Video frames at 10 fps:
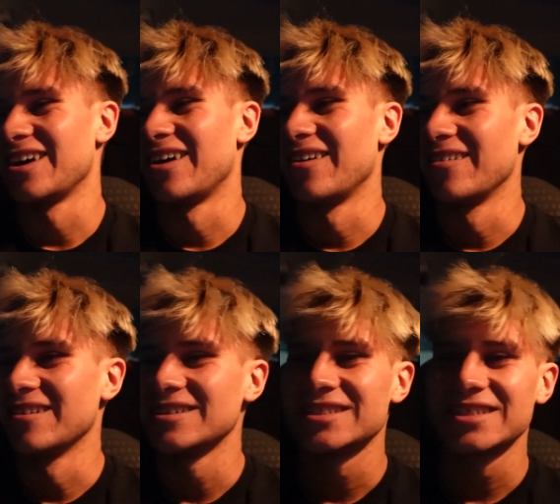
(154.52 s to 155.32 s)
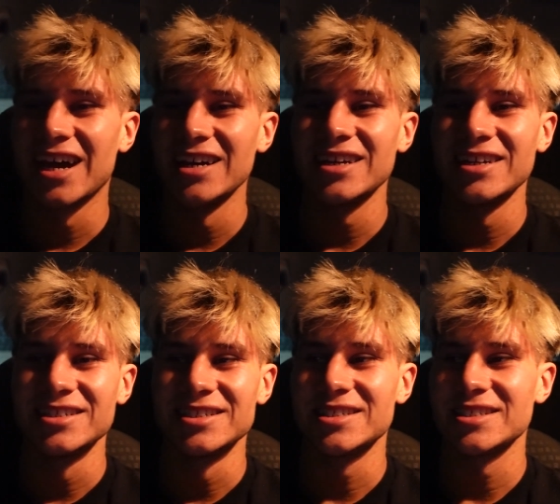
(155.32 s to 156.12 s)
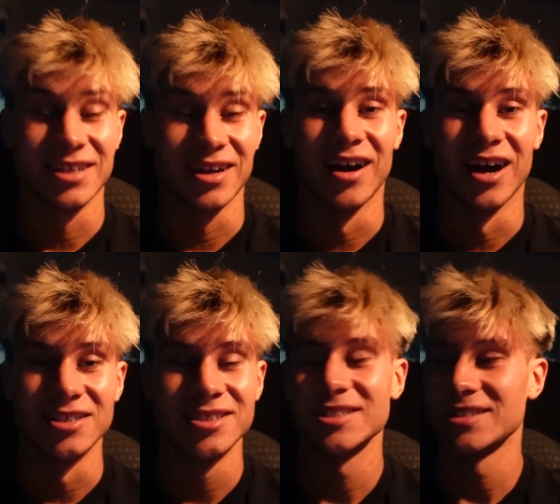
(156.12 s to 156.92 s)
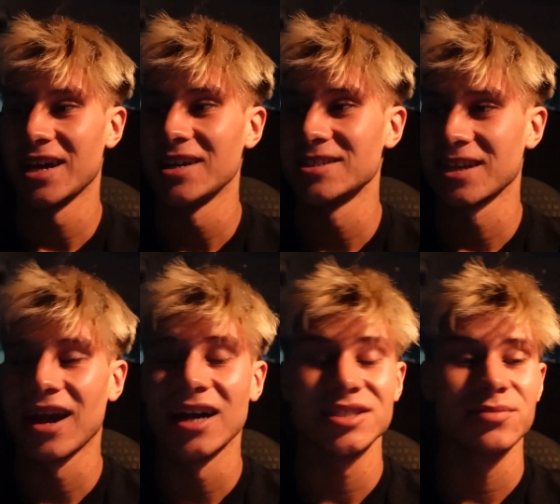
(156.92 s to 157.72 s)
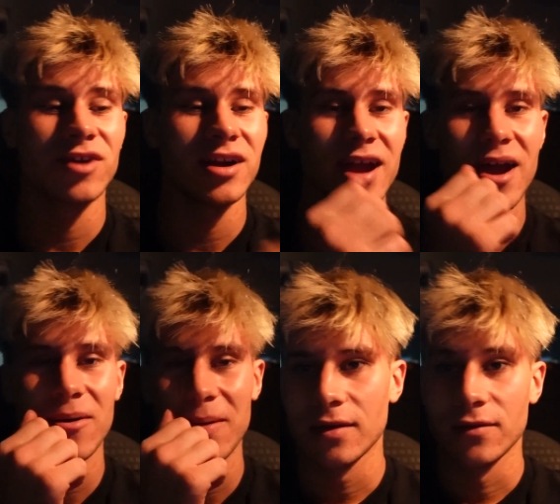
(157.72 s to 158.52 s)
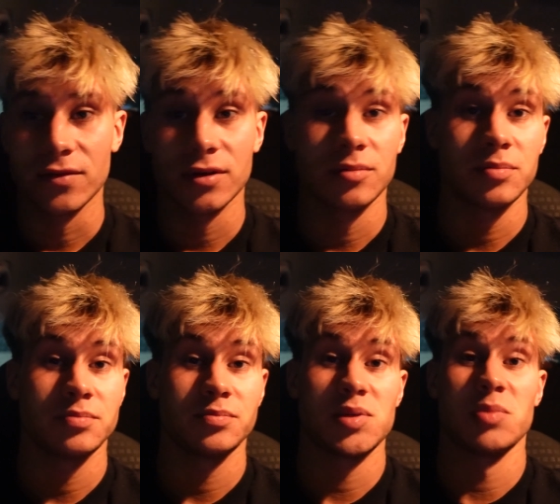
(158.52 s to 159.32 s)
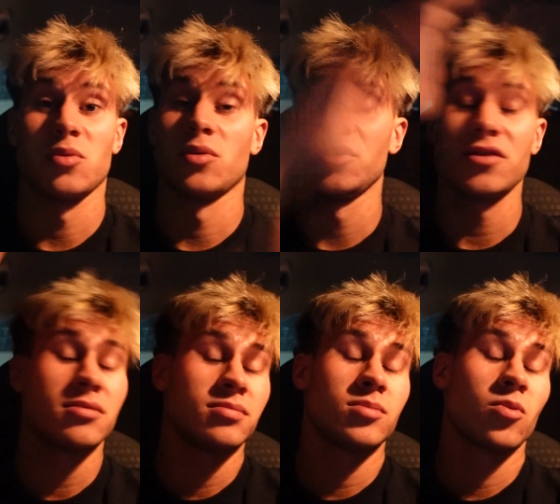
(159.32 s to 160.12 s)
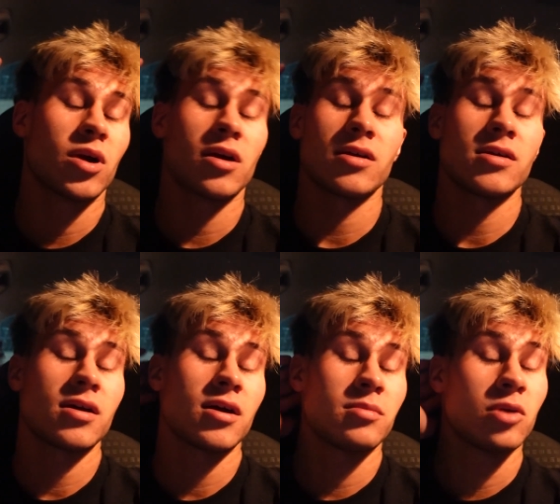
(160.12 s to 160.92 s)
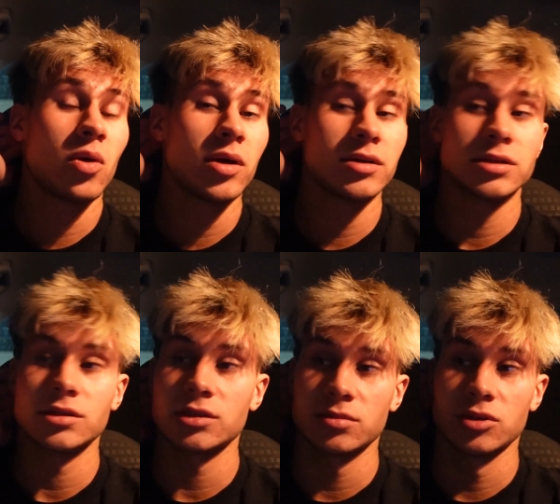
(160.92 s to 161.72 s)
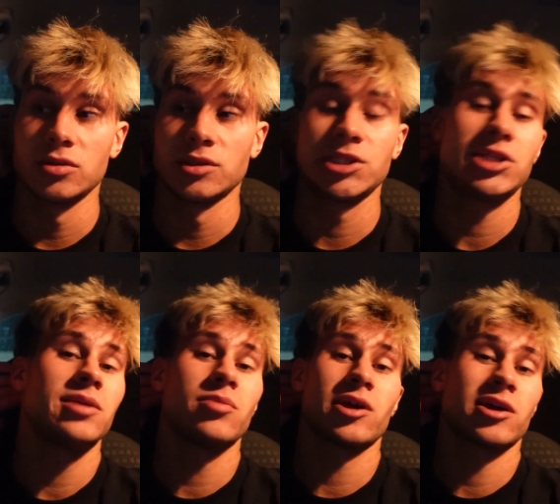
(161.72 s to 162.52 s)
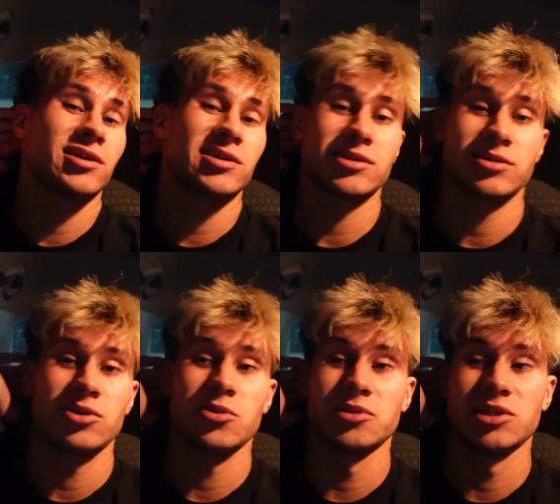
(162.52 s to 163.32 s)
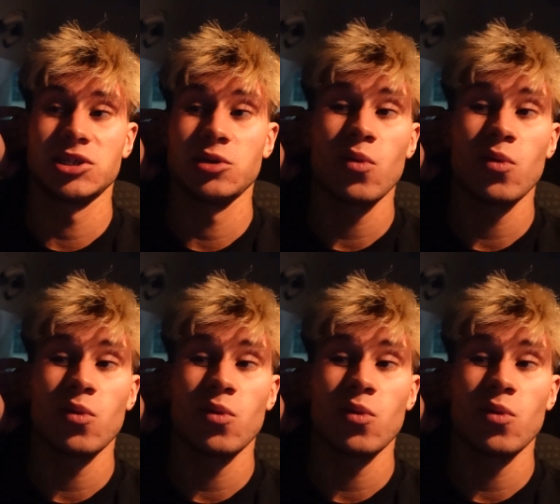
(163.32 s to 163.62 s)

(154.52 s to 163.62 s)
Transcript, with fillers: So that is the gas. That is the gossip right now. For people wondering where I'm going, I'm going to Limerick, going to